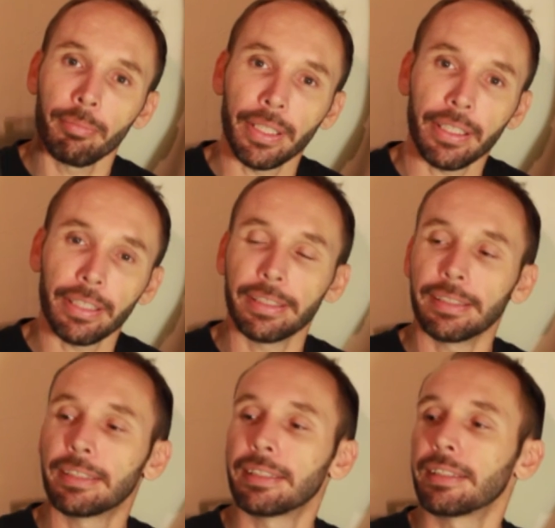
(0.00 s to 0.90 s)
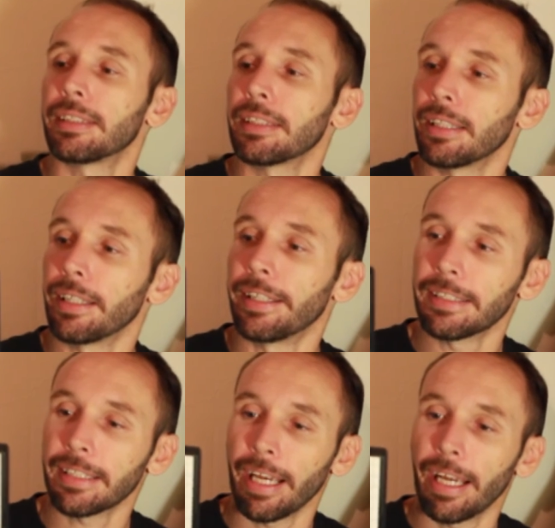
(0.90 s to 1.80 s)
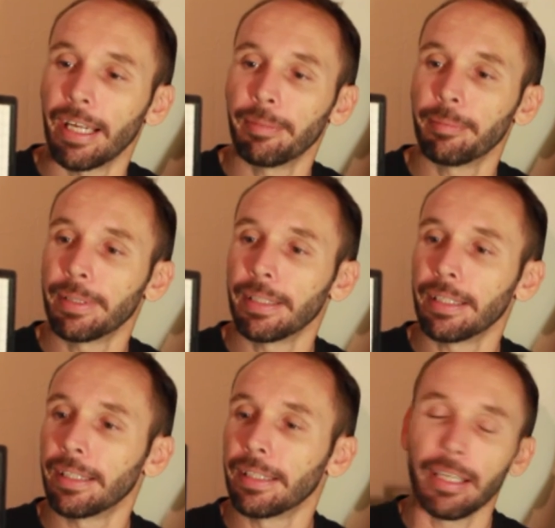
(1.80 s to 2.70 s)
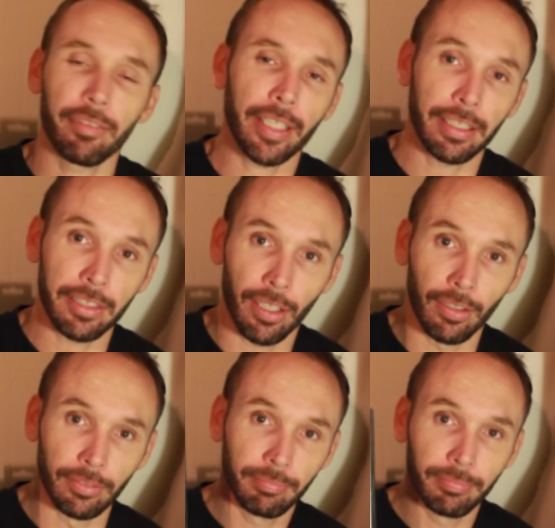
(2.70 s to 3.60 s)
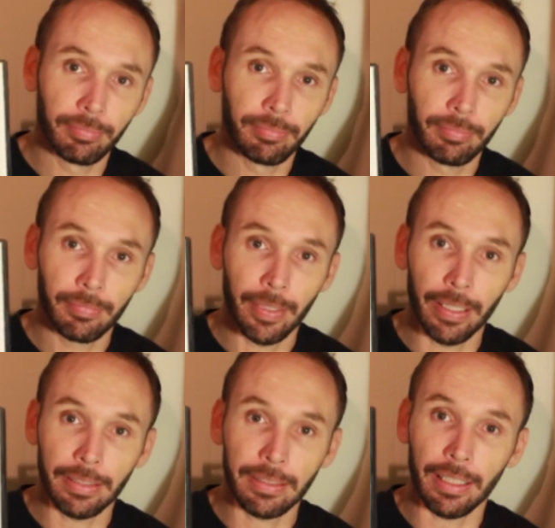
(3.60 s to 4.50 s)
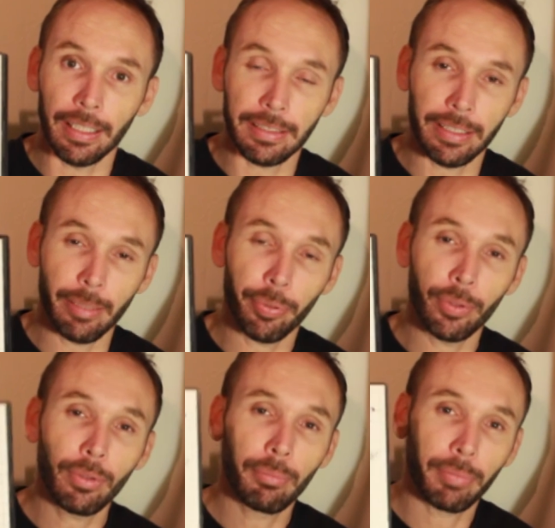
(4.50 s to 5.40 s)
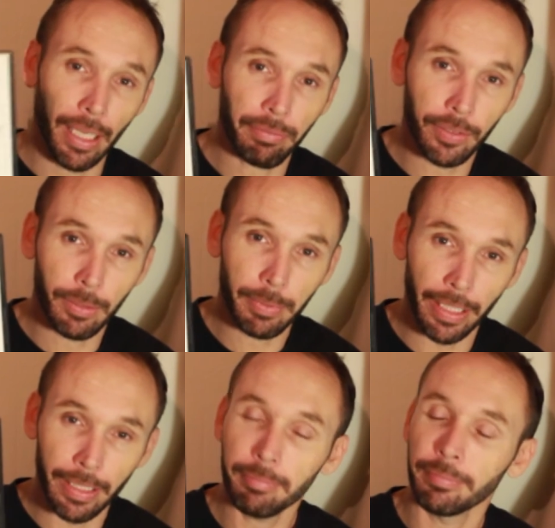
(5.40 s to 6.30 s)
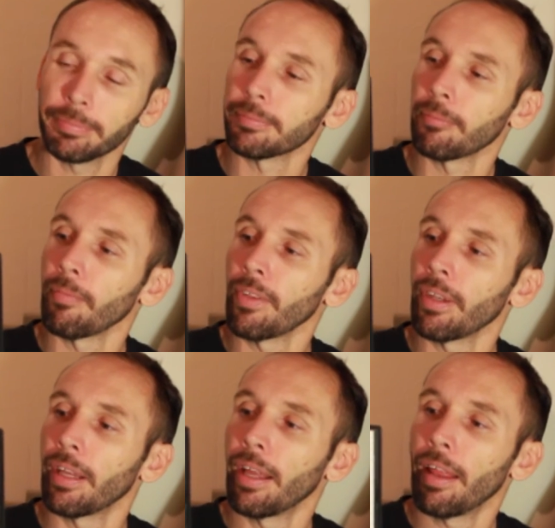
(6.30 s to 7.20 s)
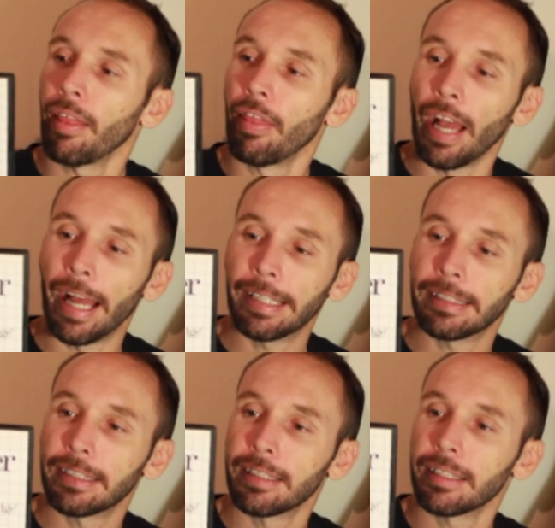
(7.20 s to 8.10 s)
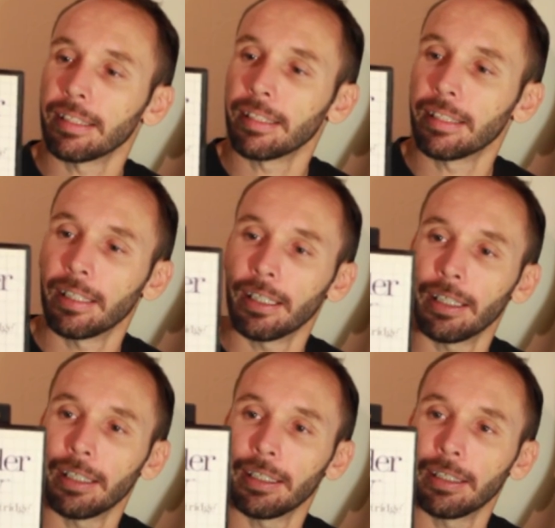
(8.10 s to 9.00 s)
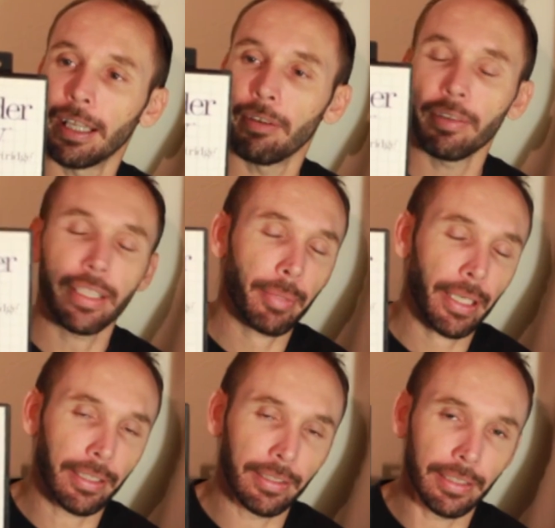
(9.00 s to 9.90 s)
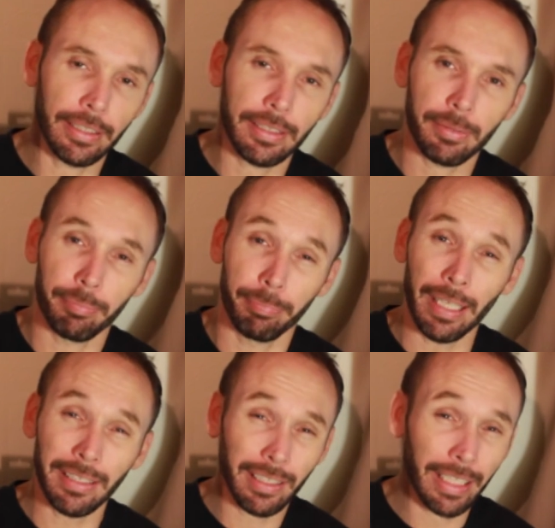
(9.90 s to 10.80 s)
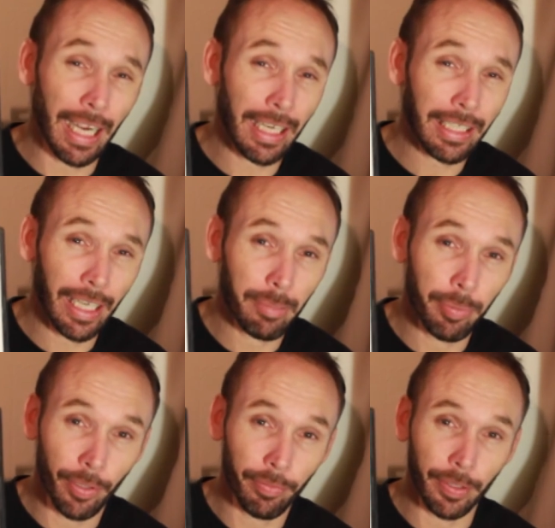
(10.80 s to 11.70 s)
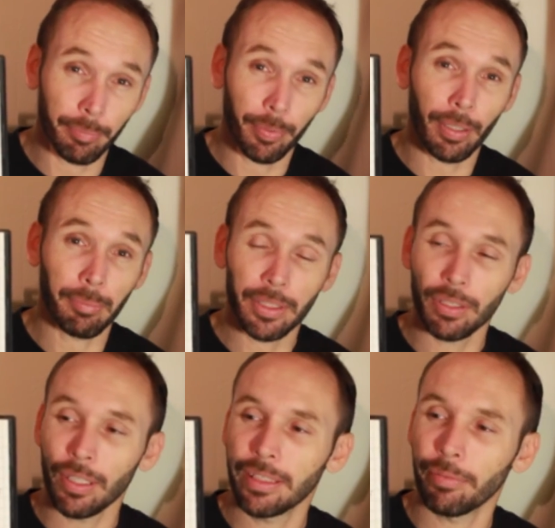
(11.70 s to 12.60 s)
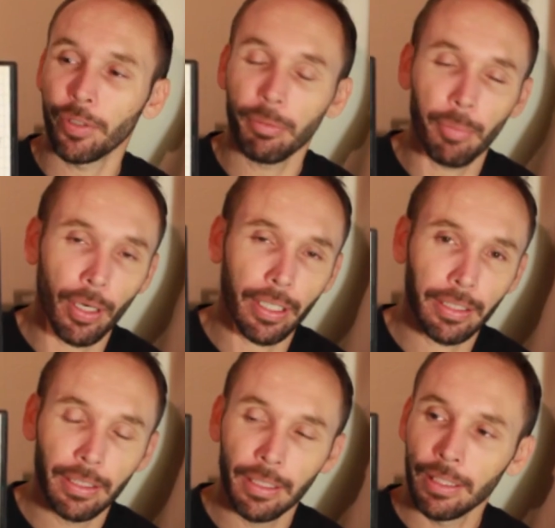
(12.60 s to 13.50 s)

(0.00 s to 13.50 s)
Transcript: Because this game never gets old. It's a simple platform game. That's everything about it. It's basically arcade perfect. But besides a few minor